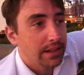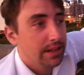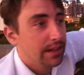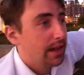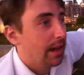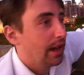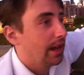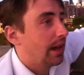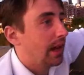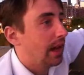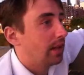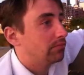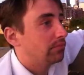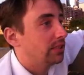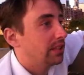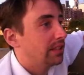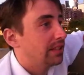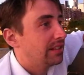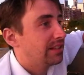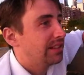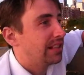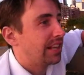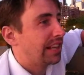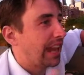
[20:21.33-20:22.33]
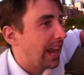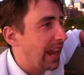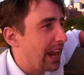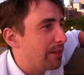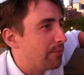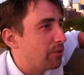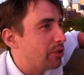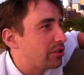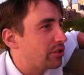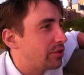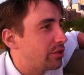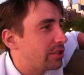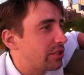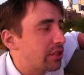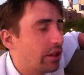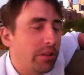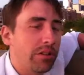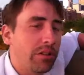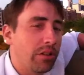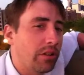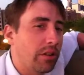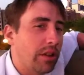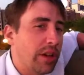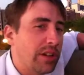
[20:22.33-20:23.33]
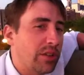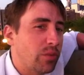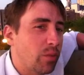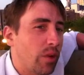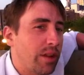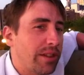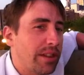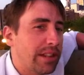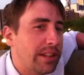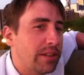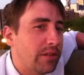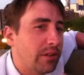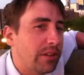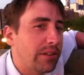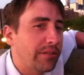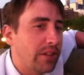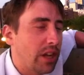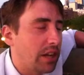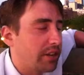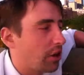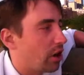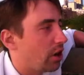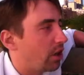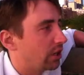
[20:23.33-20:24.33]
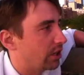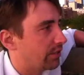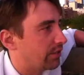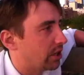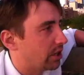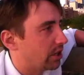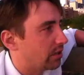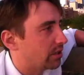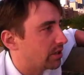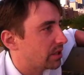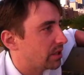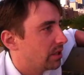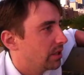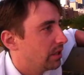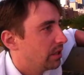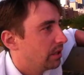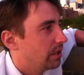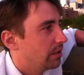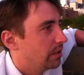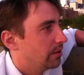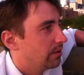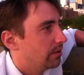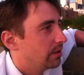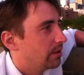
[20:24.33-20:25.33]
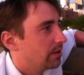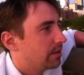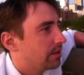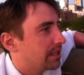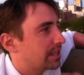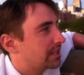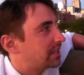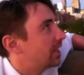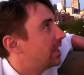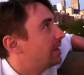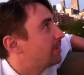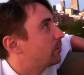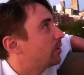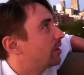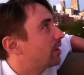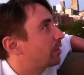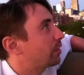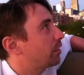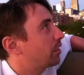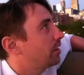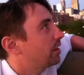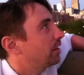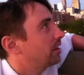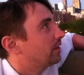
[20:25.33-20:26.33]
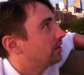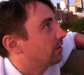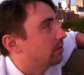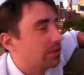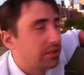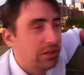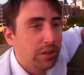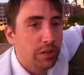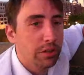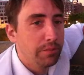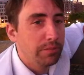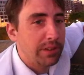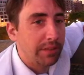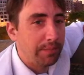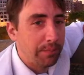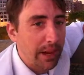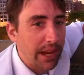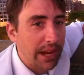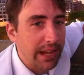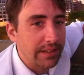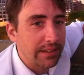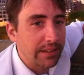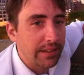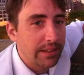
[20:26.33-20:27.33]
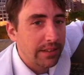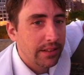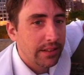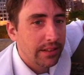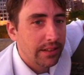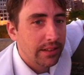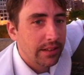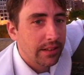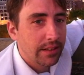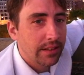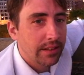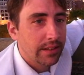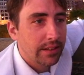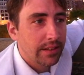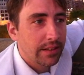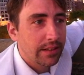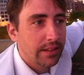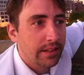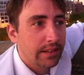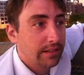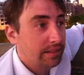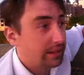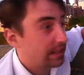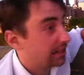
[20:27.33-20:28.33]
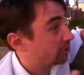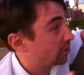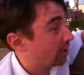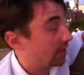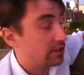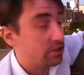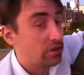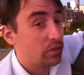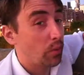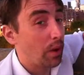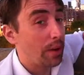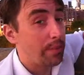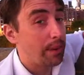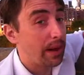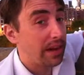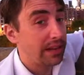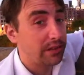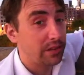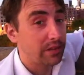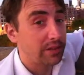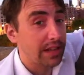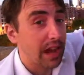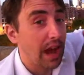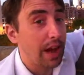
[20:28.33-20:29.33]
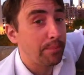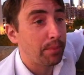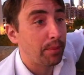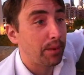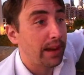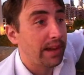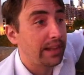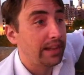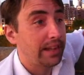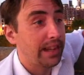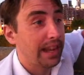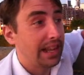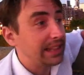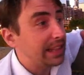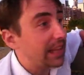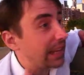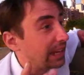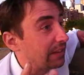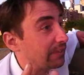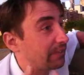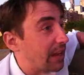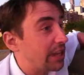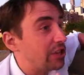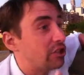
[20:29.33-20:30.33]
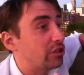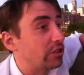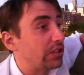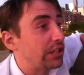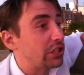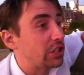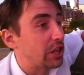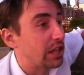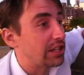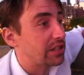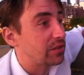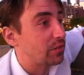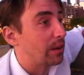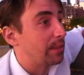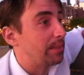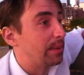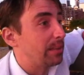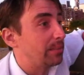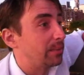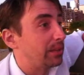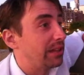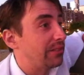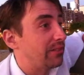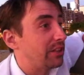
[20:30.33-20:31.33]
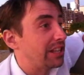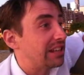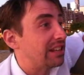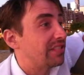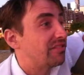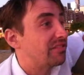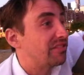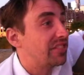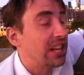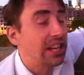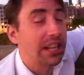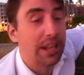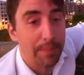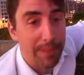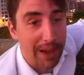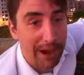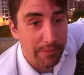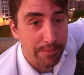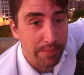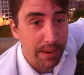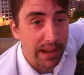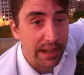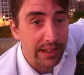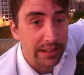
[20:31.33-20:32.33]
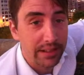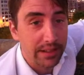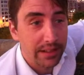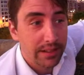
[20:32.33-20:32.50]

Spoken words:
The camera, to a certain degree, is one that's sort of done all of those. The same with those tubes of paint. They changed the way painters operate, and they eventually changed the way people even think about paint.